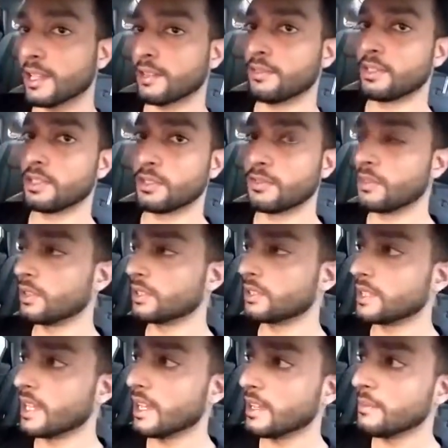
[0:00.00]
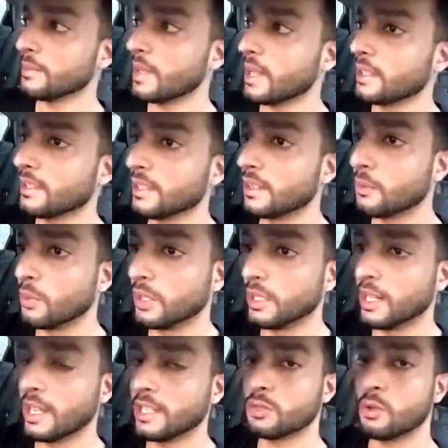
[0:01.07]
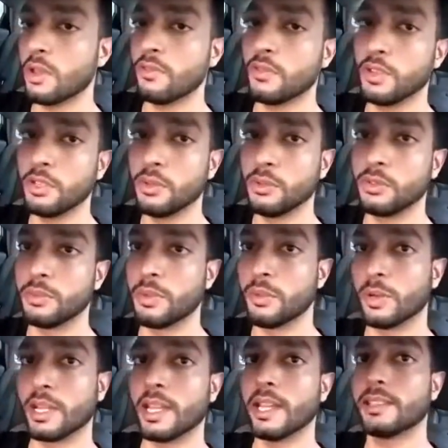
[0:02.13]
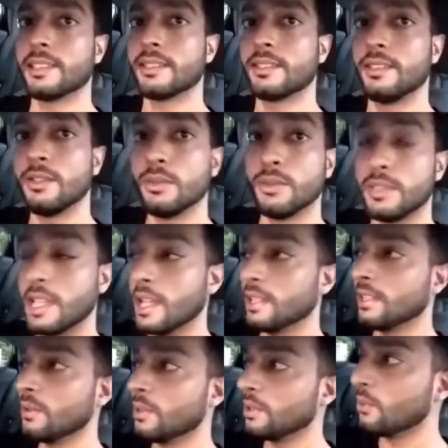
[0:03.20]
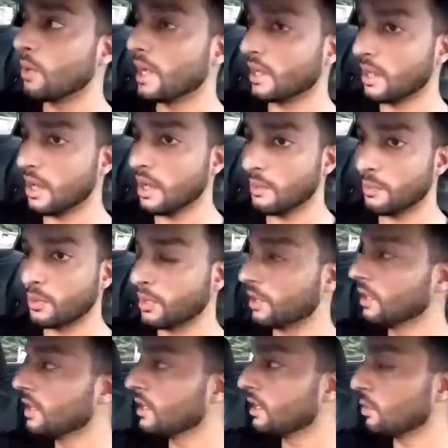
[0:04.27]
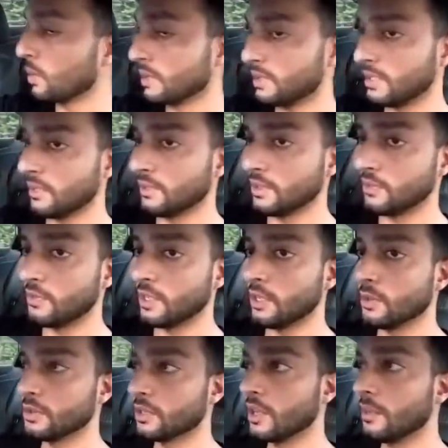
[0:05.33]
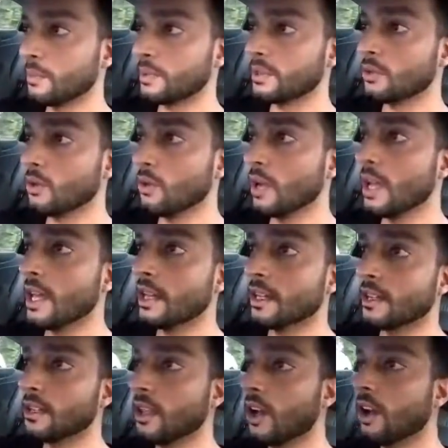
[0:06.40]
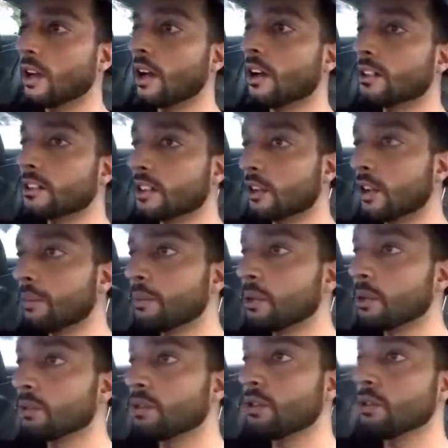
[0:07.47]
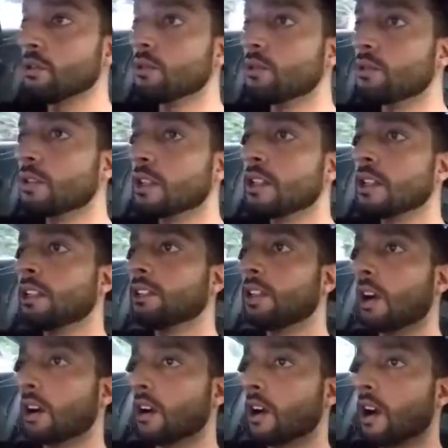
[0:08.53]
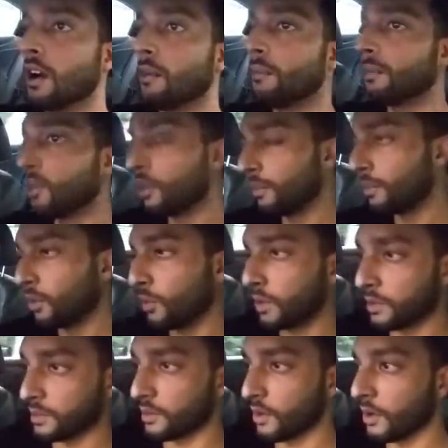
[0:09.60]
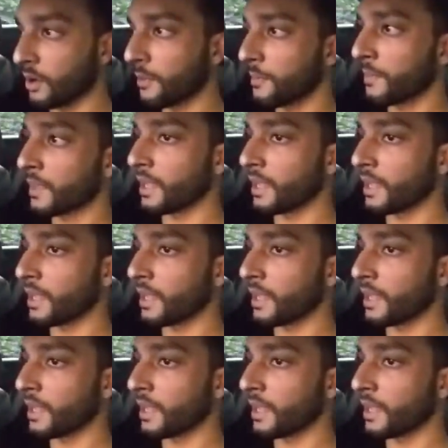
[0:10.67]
And if it's your first time, I think a really nice way for you to be able to get this news daily when you wake up or you want to see if this video is up is go ahead and log on to cryptosnews.com, crypto with a 0,